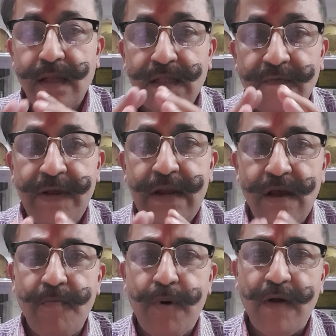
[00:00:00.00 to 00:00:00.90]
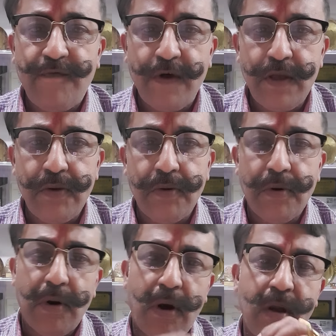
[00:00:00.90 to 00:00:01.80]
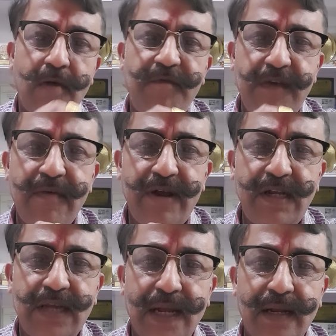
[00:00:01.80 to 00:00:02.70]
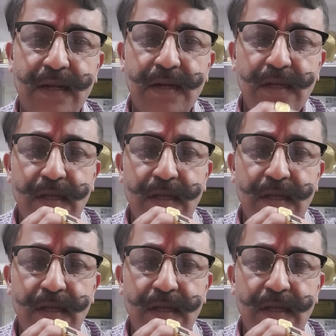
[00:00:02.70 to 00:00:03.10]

The video I brought for you on your favorite channel,